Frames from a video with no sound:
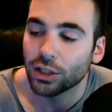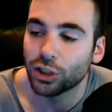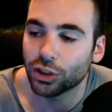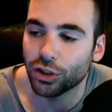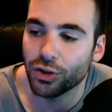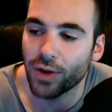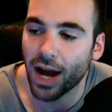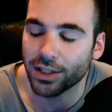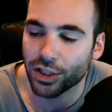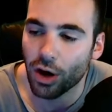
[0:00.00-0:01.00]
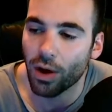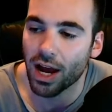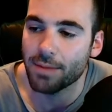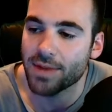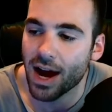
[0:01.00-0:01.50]
Just so you guys know, I
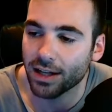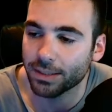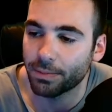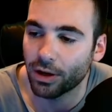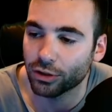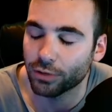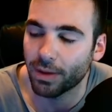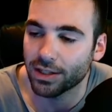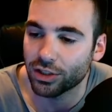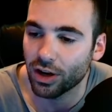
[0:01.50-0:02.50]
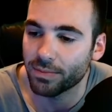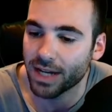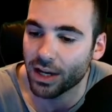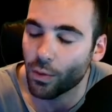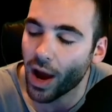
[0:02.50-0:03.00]
am not sponsored by XUMM in
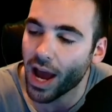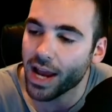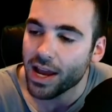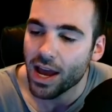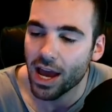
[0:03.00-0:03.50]
any way,